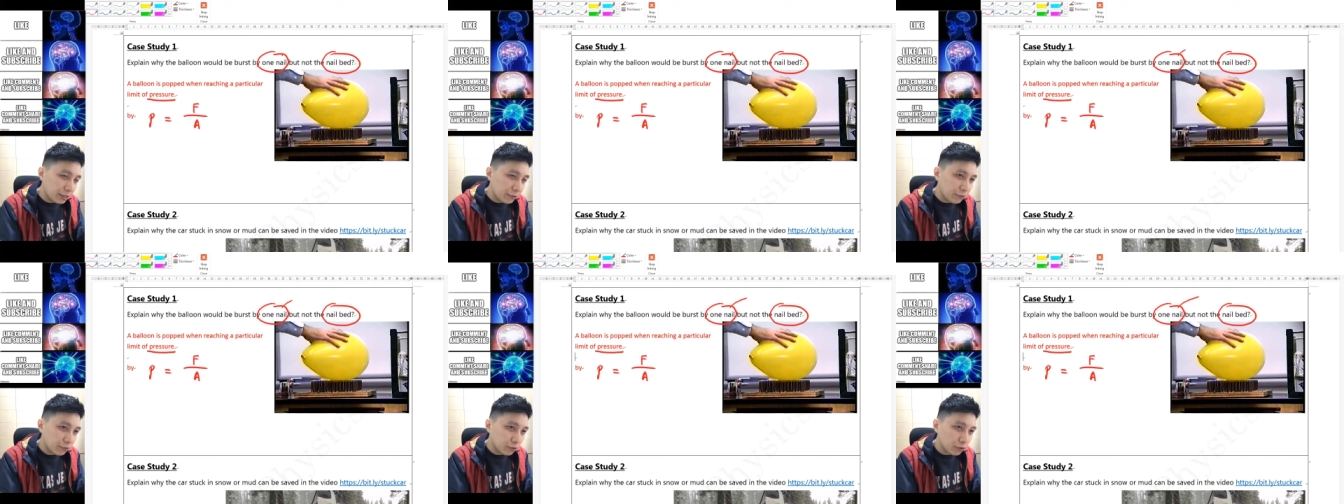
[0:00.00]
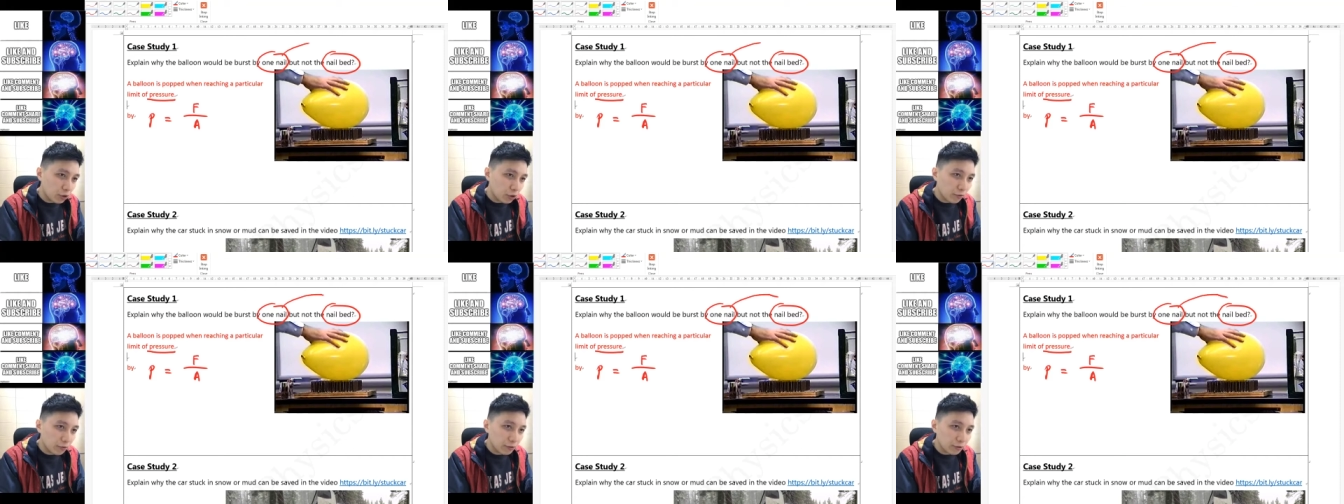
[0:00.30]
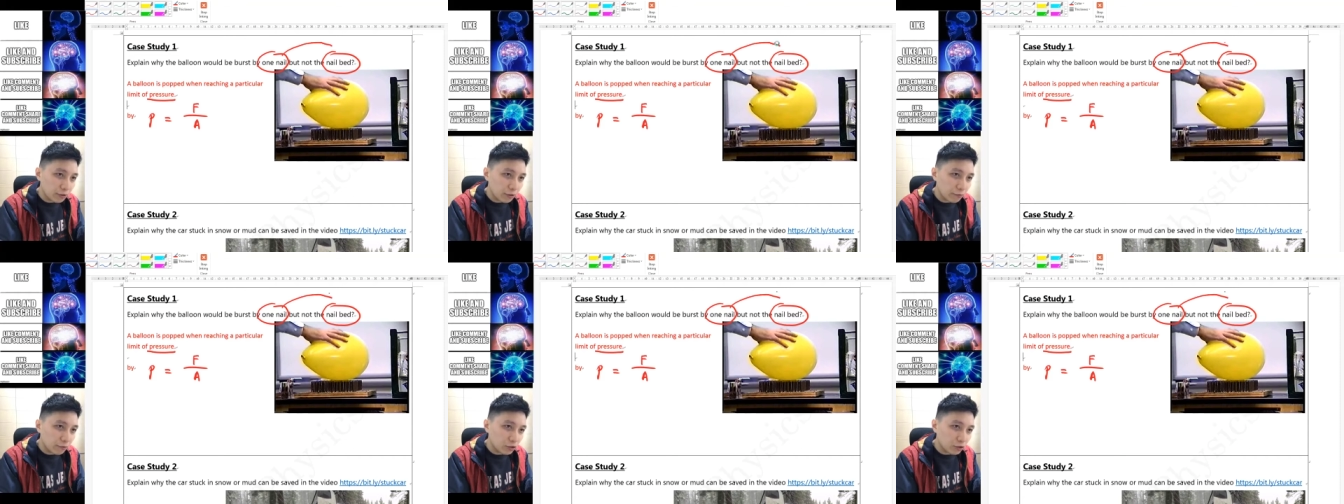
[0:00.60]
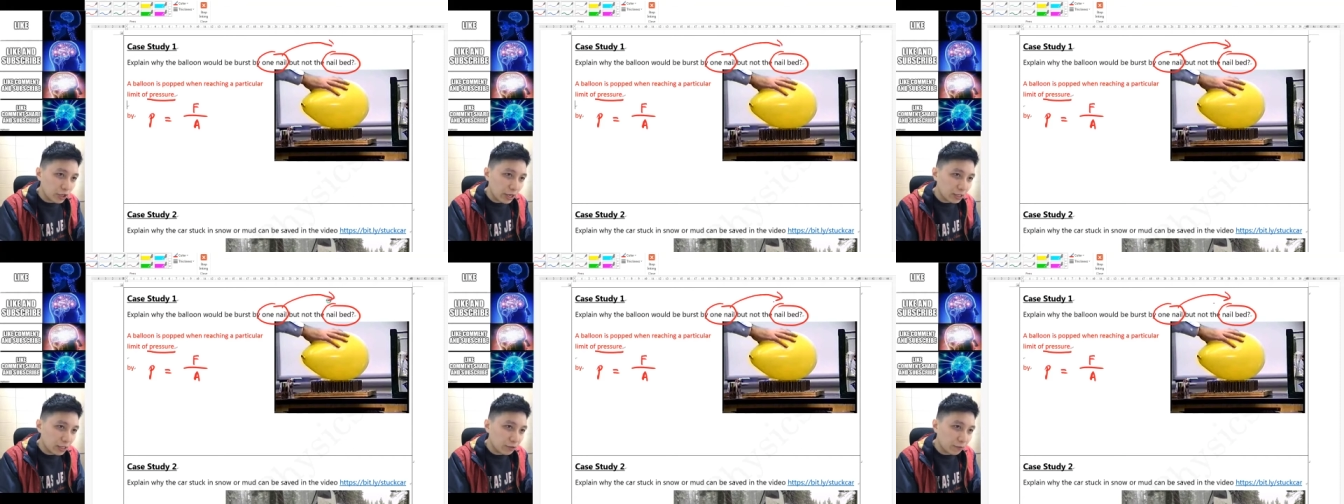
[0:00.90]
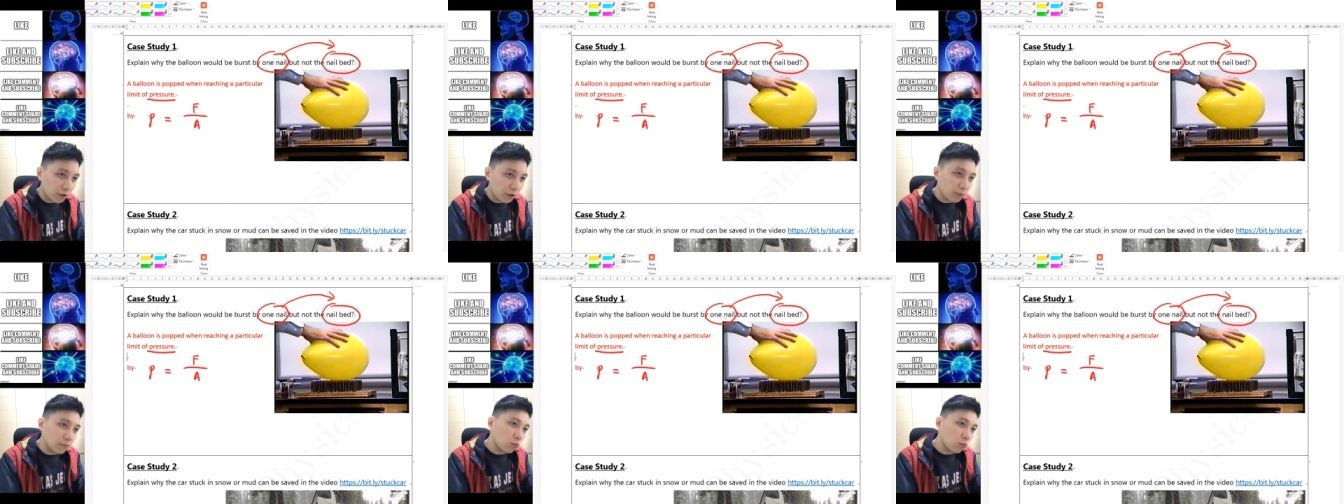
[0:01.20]
If you change
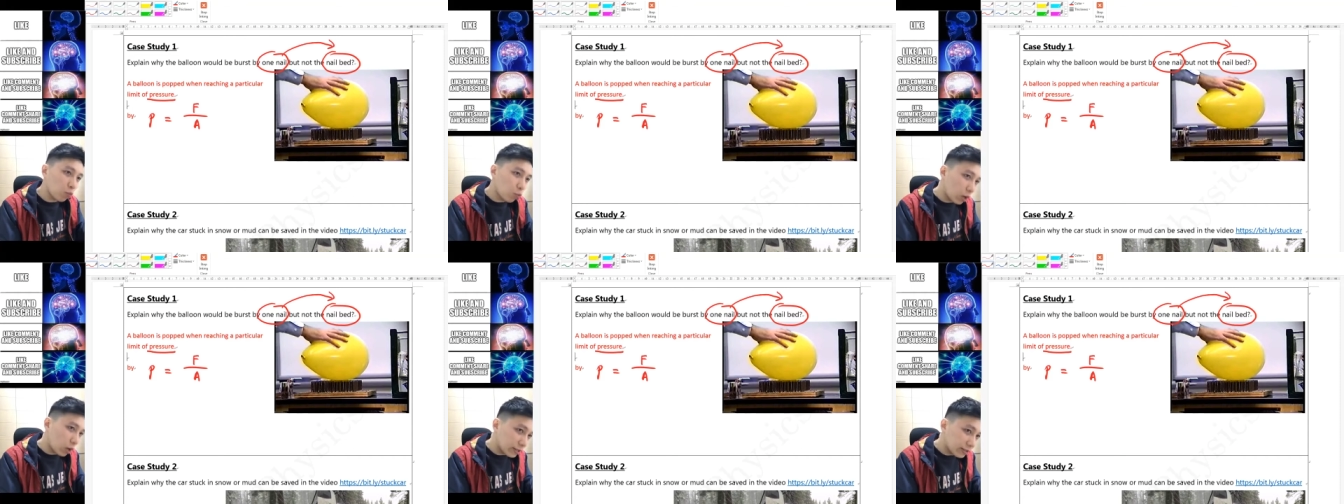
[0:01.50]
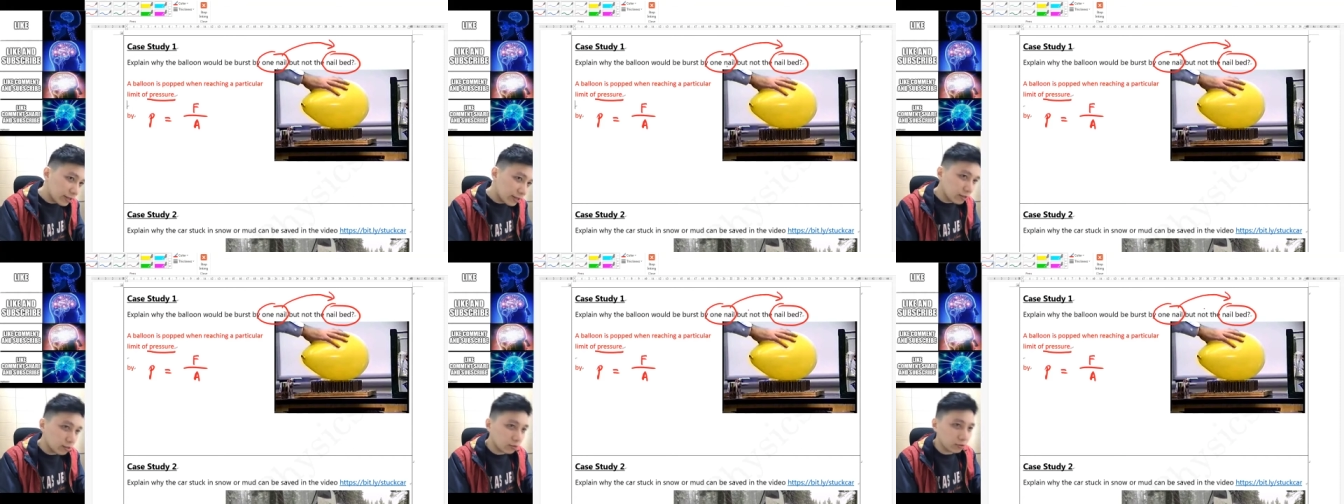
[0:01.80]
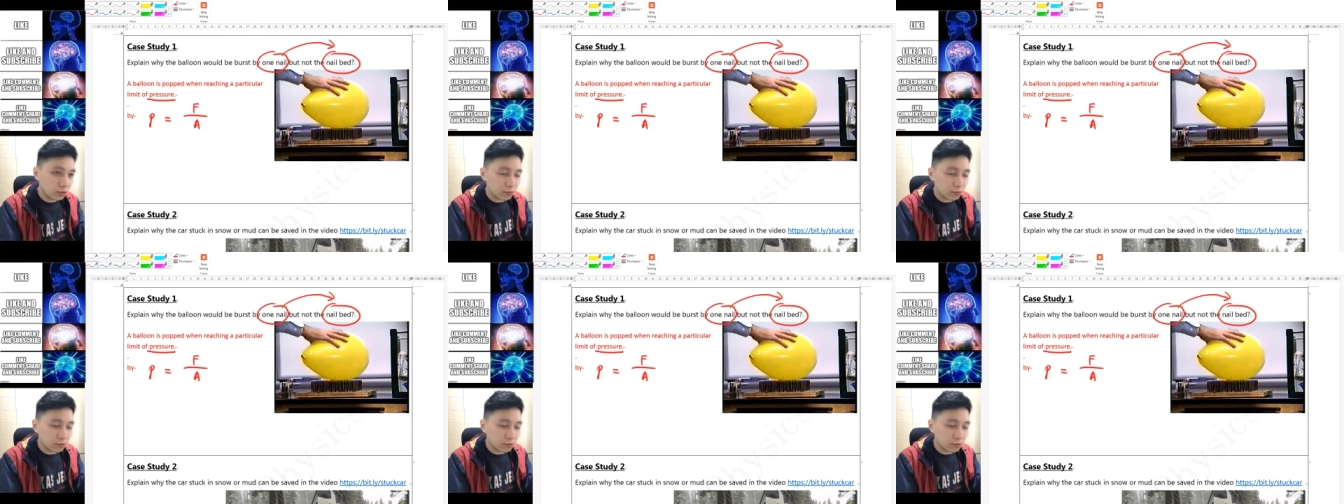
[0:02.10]
from one nail